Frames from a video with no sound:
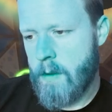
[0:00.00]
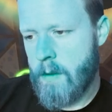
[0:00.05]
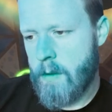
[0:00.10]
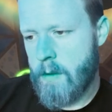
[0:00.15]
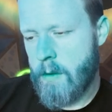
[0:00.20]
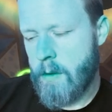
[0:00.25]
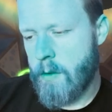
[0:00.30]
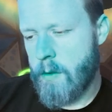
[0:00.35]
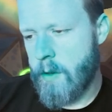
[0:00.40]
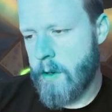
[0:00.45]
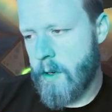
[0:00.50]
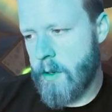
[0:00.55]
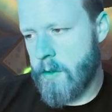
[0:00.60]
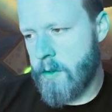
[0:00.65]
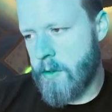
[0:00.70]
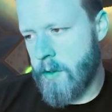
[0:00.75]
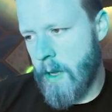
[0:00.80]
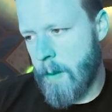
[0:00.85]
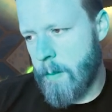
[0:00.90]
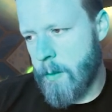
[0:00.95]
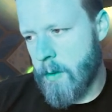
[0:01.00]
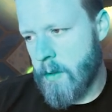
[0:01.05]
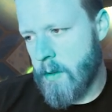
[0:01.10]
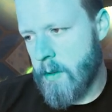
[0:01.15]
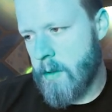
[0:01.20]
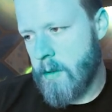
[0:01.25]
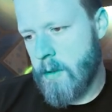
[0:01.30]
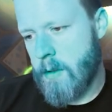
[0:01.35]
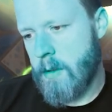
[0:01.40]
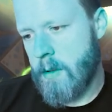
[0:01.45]
So they're going to
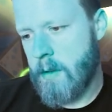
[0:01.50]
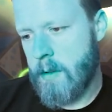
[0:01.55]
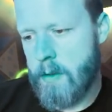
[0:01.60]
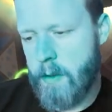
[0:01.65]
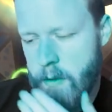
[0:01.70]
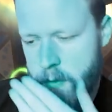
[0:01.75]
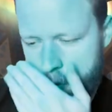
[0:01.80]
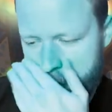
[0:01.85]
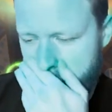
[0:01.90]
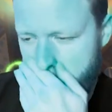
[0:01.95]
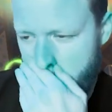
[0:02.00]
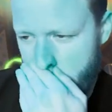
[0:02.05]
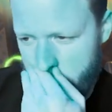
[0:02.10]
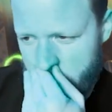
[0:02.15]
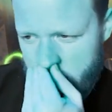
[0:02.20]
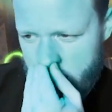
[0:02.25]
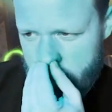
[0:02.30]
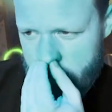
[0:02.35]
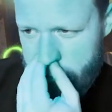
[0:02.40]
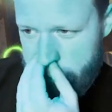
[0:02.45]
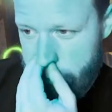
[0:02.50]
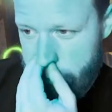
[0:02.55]
double discover.